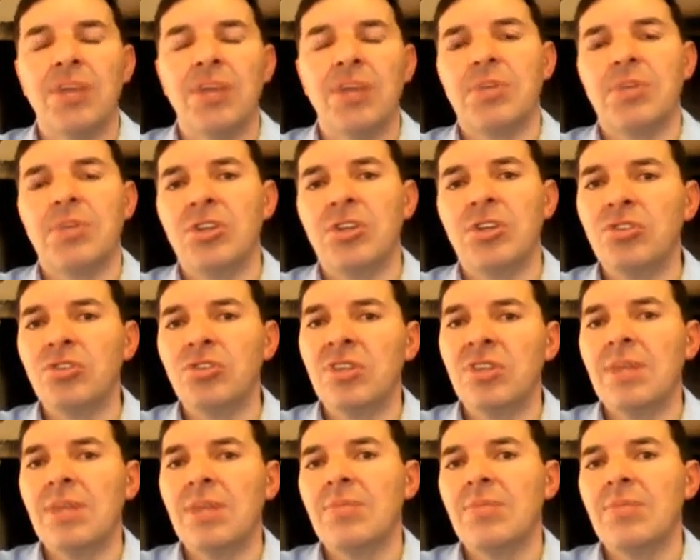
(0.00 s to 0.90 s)
I've been
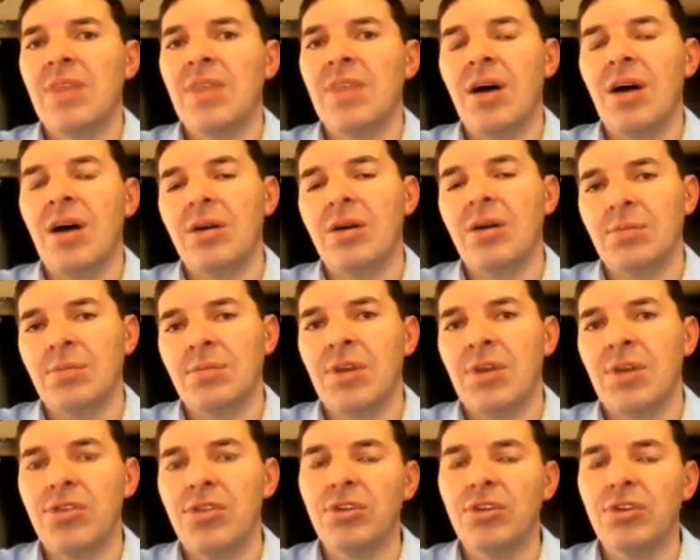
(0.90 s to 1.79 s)
using them now in
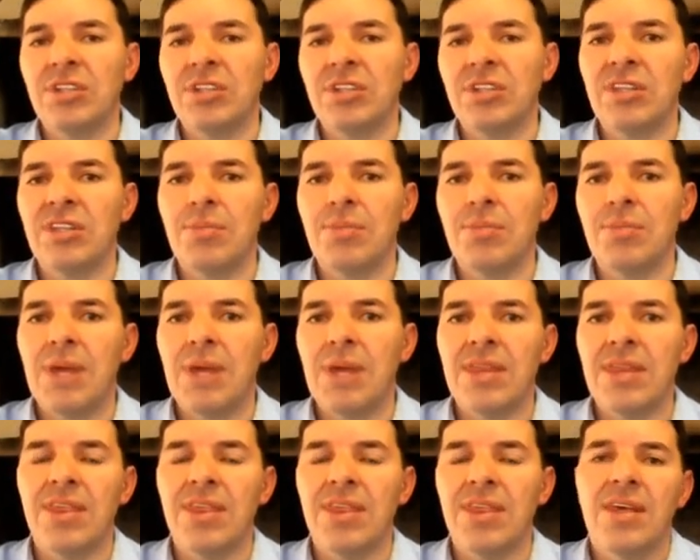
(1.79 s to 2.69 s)
my 13th
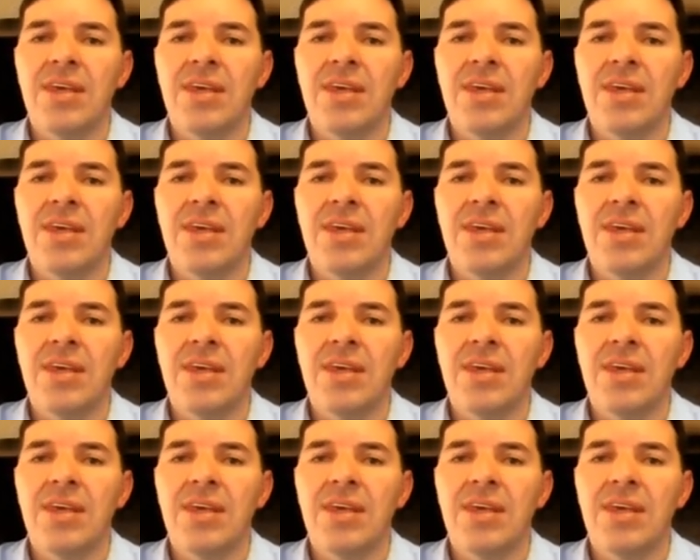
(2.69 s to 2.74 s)
month.